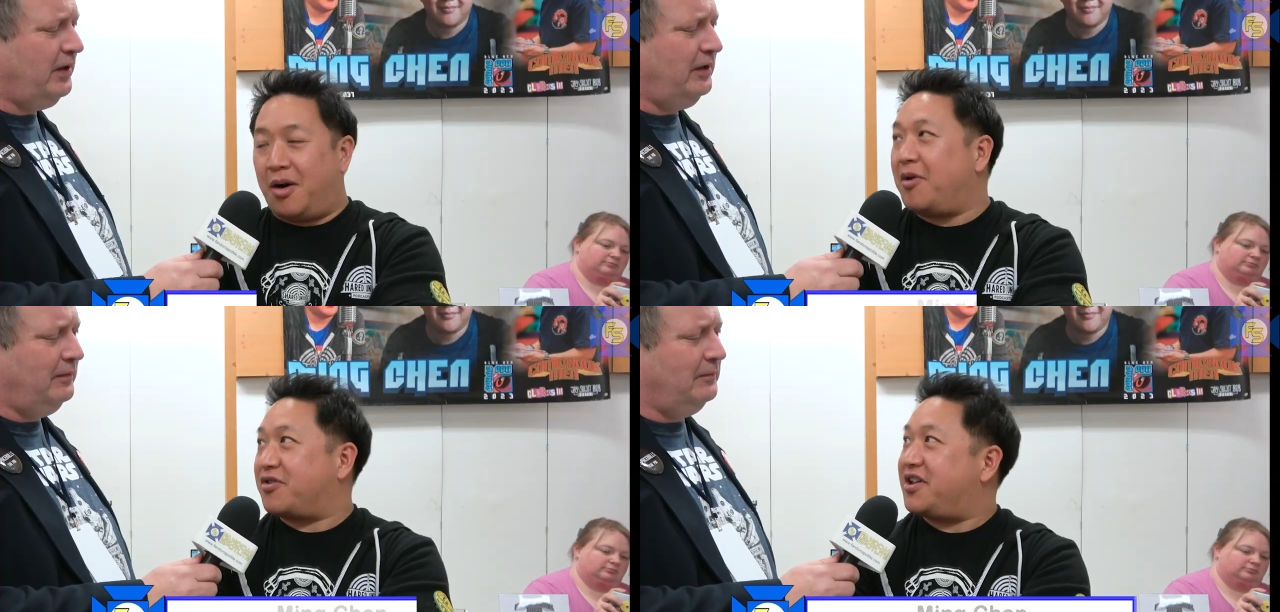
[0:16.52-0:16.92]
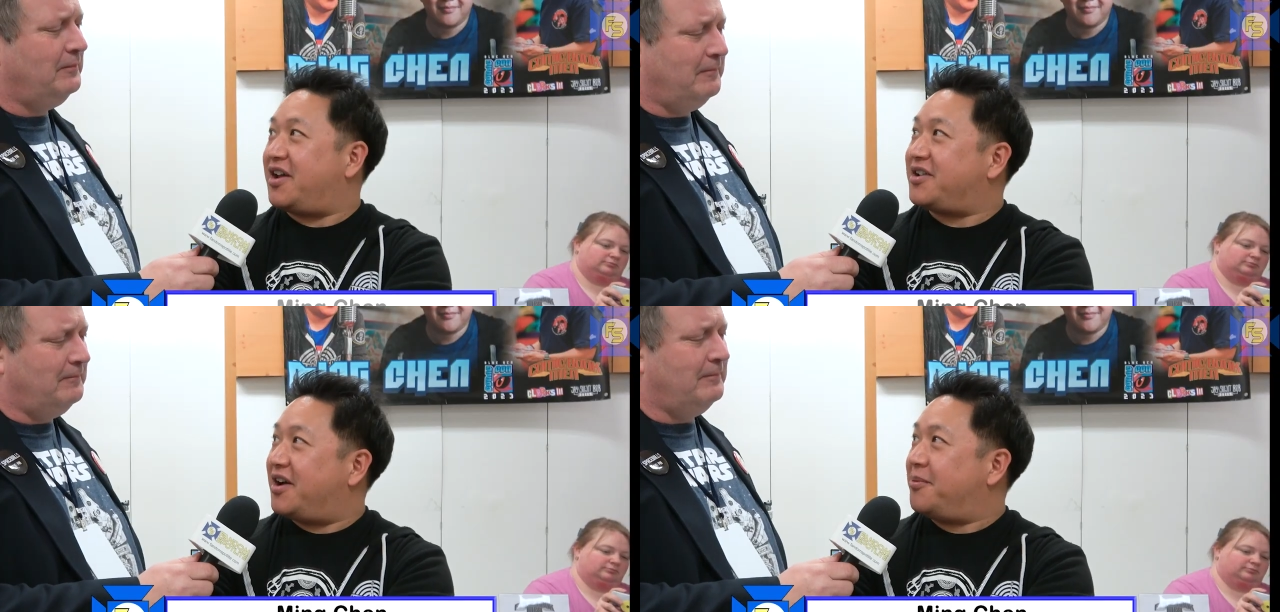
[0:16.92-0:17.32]
Speaker 1: Almost
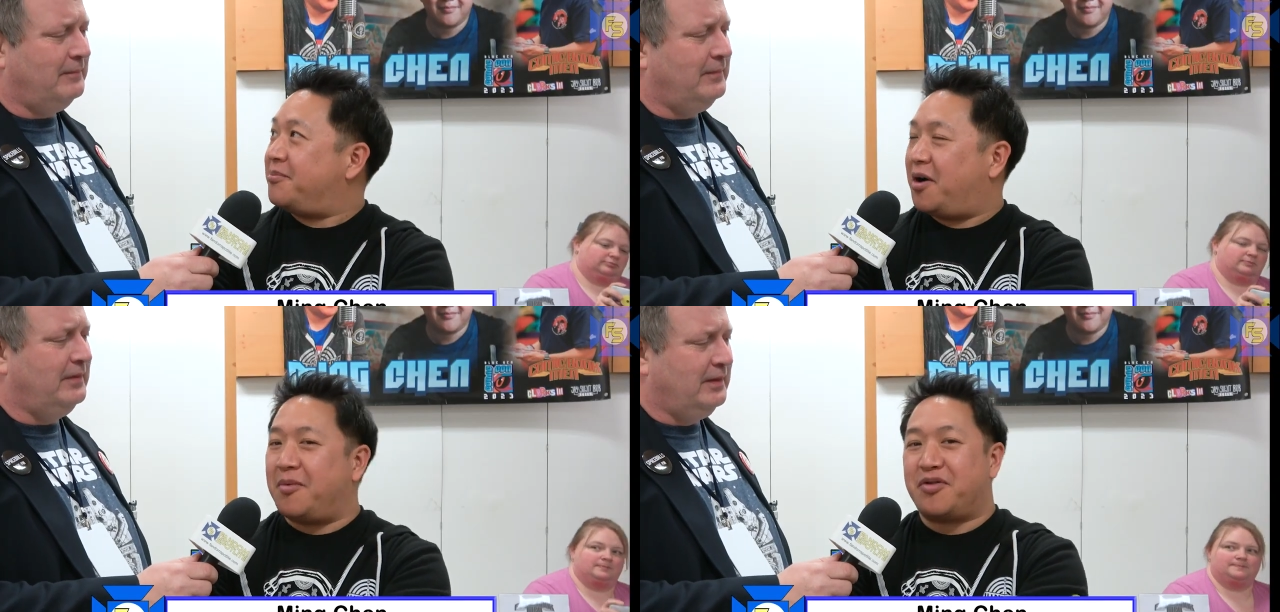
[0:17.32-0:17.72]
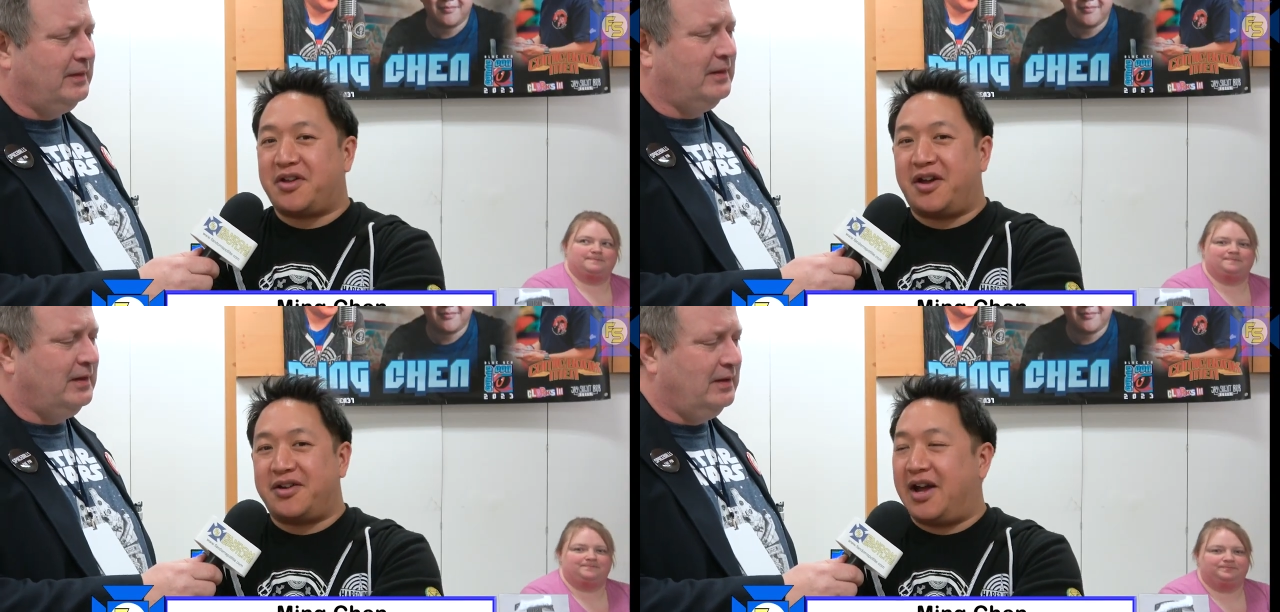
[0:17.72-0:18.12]
10 now. Almost
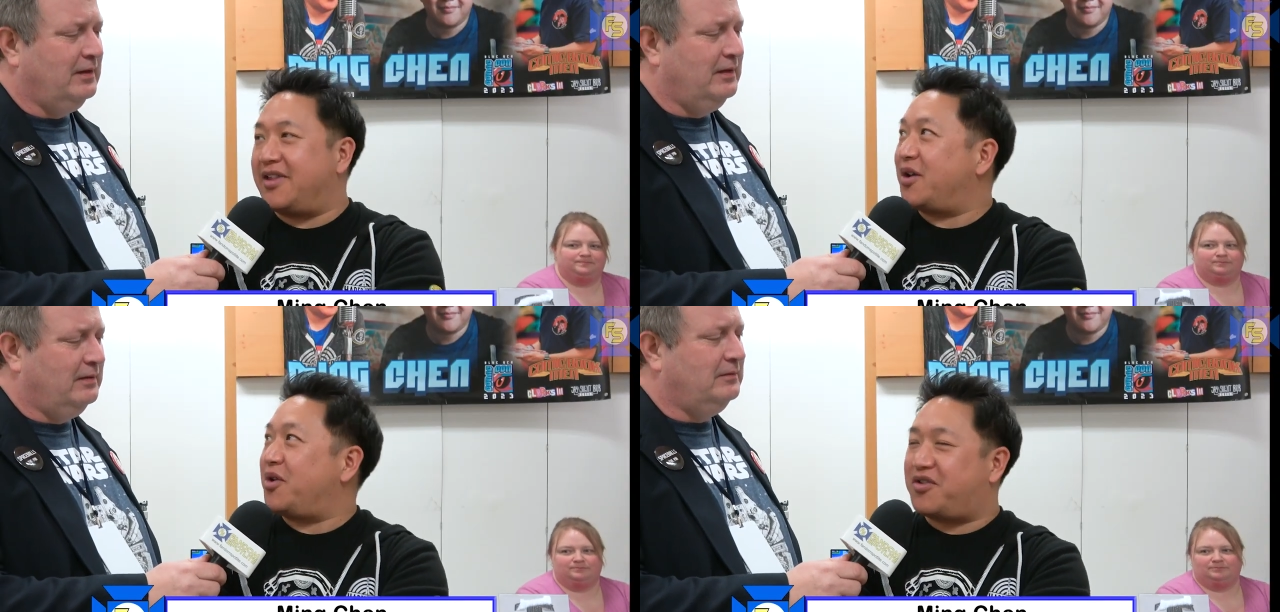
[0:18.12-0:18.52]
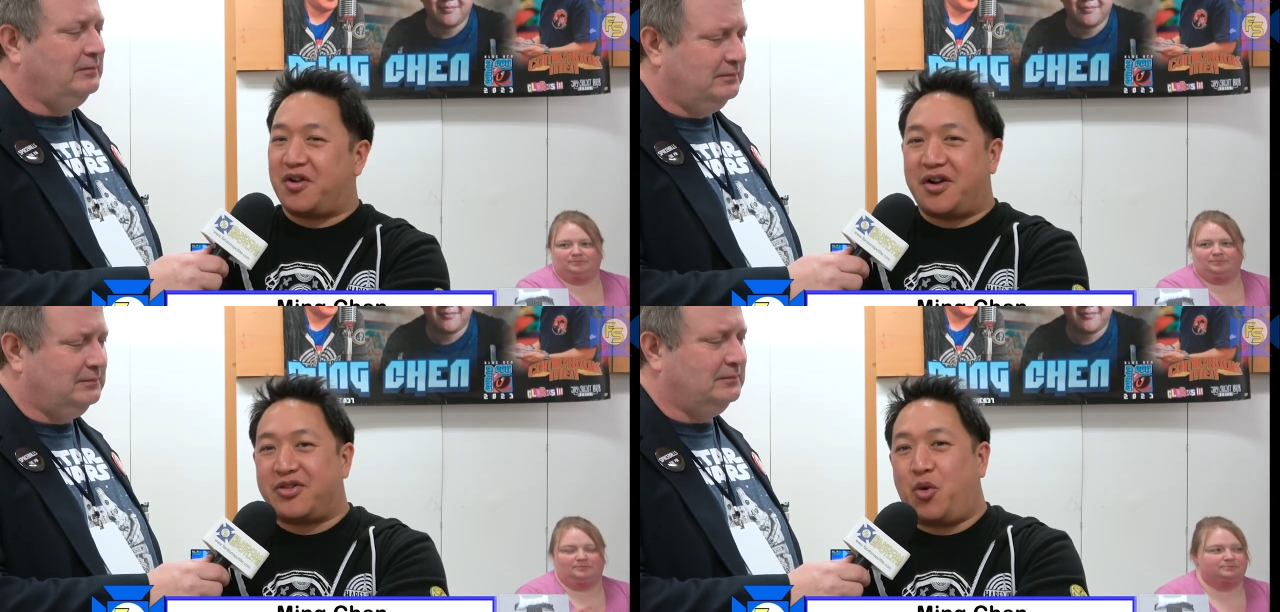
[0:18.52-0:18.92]
10. Yeah, I think we
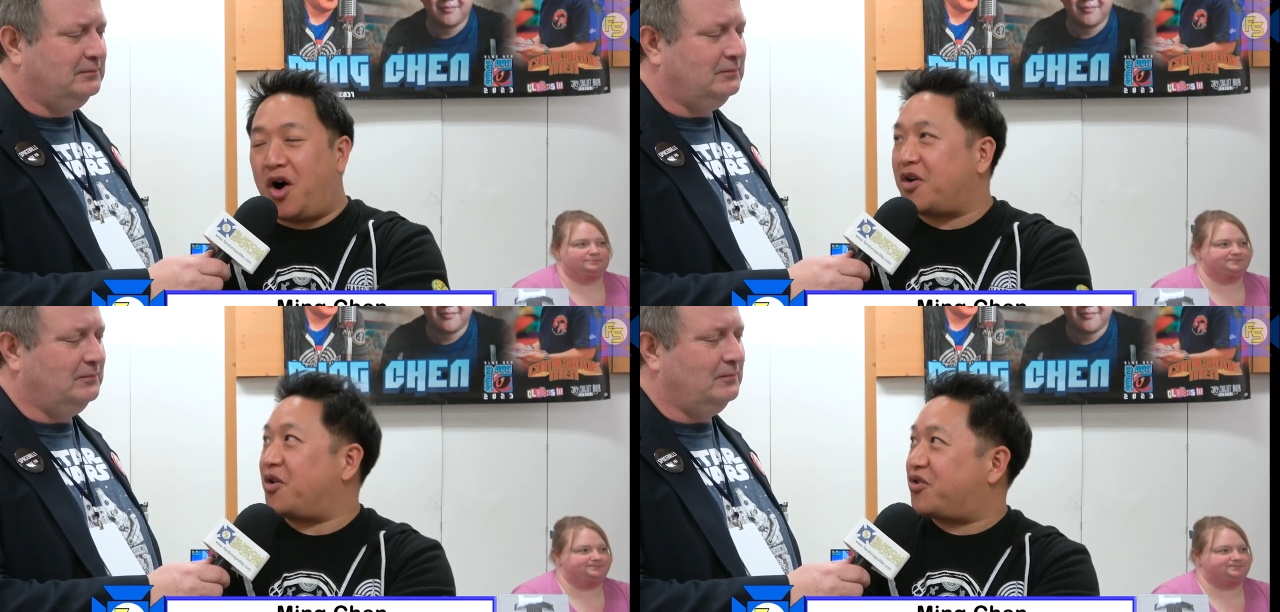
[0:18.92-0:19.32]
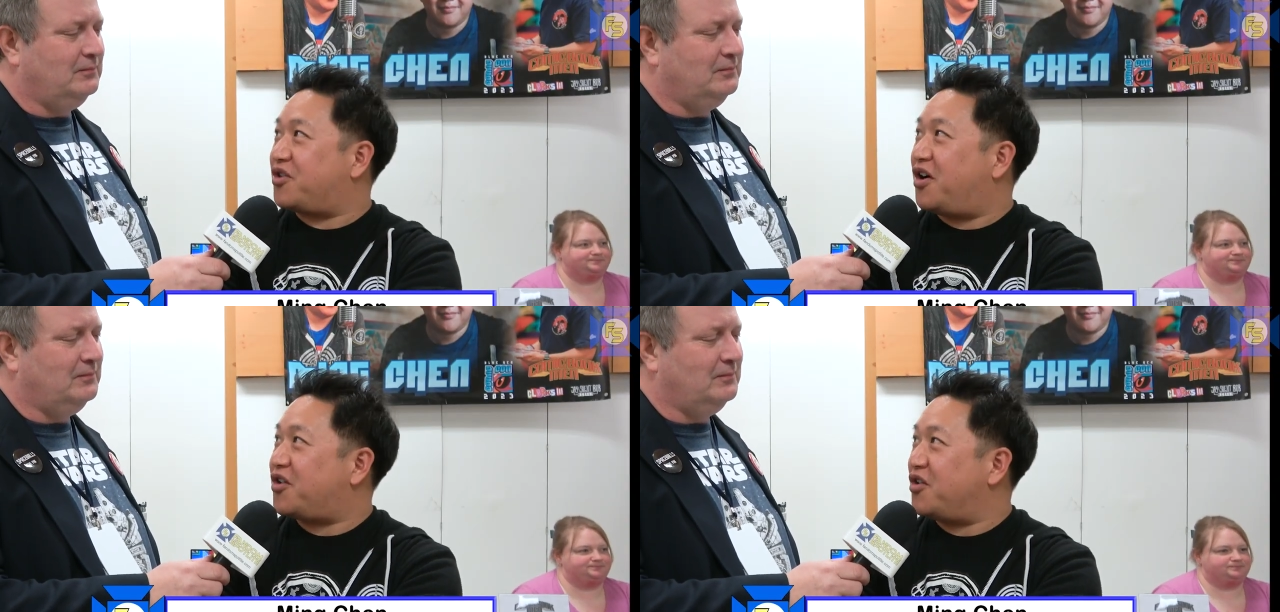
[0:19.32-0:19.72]
started at the Walker
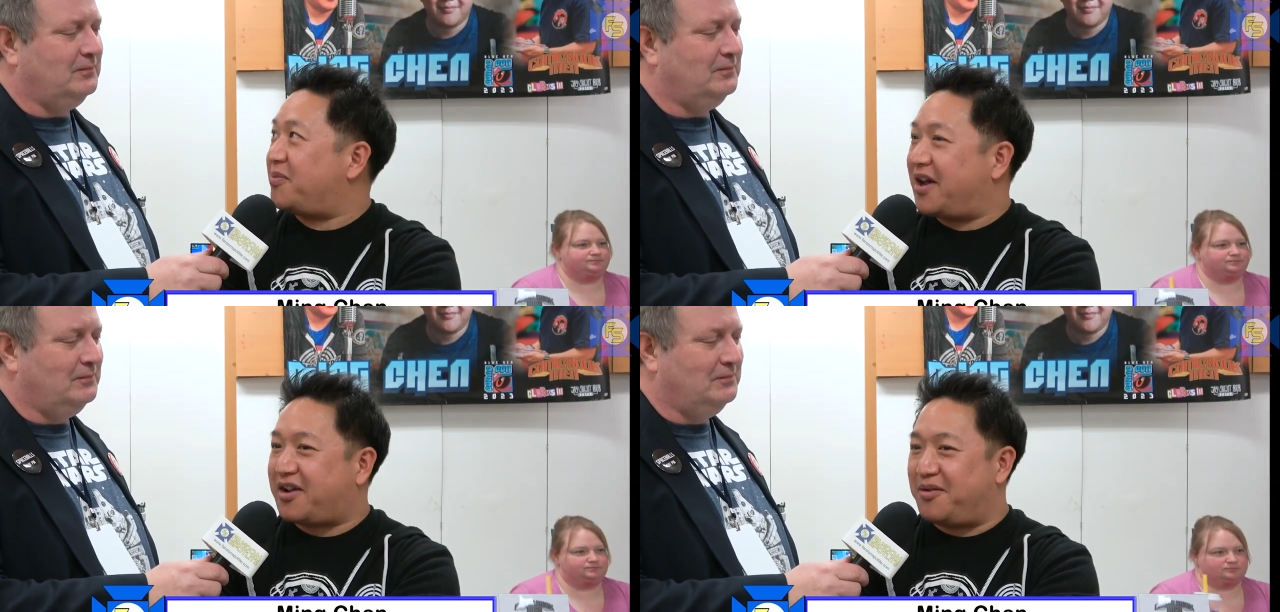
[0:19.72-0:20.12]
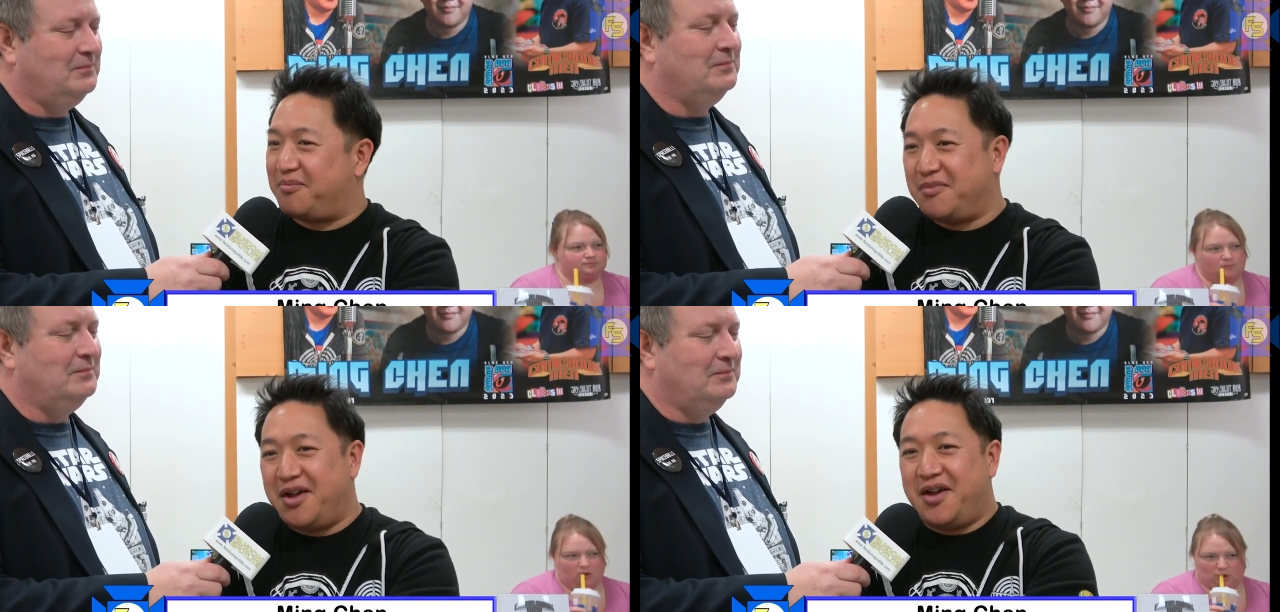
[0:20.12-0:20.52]
Stalkers back in